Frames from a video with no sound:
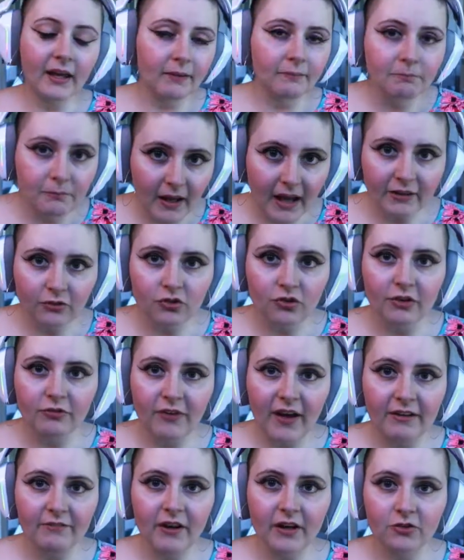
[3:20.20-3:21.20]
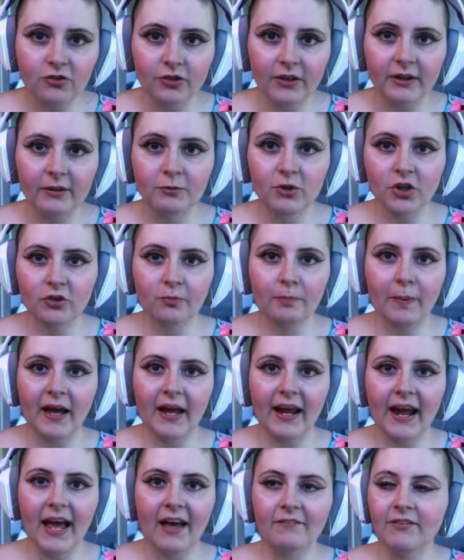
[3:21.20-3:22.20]
extra 500 just by
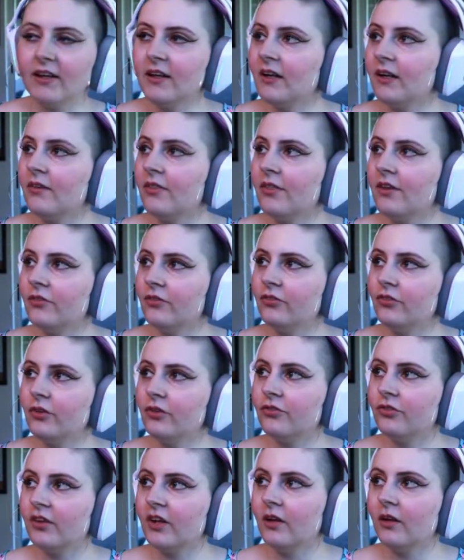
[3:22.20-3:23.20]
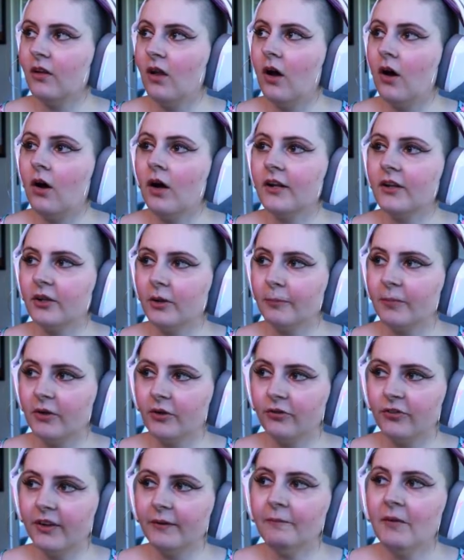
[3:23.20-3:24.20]
having this skill on your
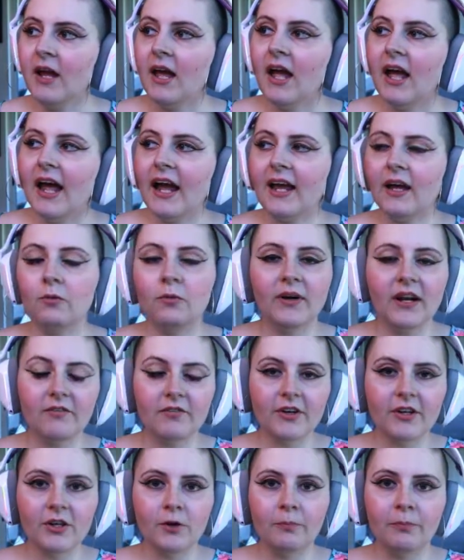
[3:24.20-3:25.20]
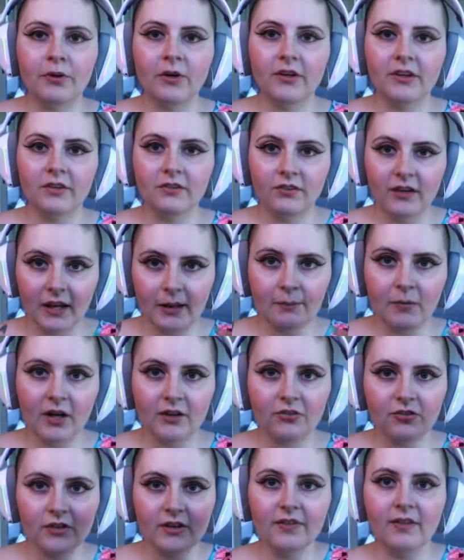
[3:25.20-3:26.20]
person. And whenever you put a
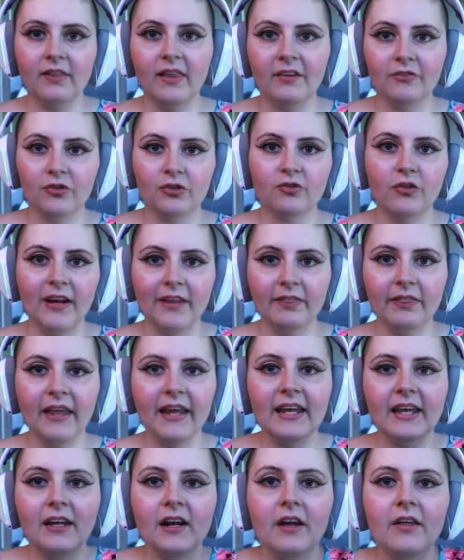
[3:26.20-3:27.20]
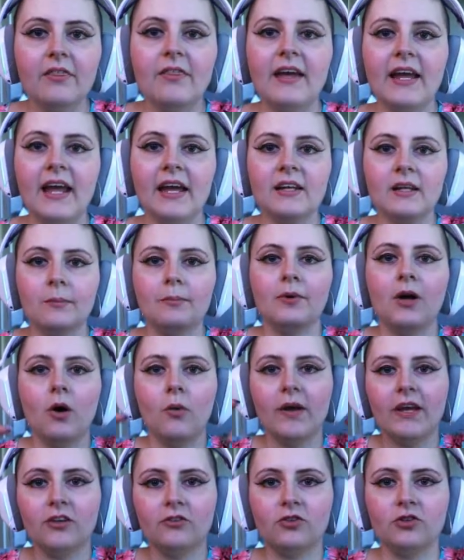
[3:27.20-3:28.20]
monster in the left or right lane, they end up
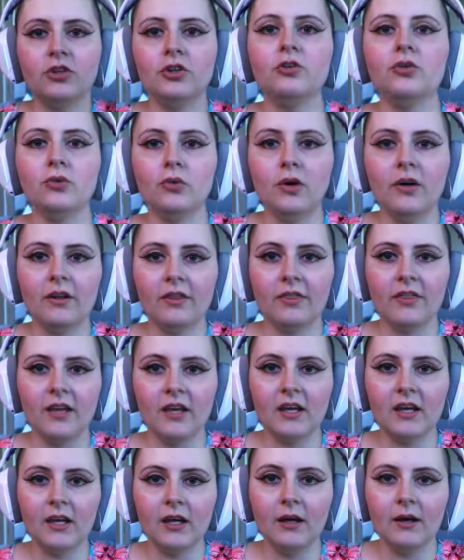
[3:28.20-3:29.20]
going to the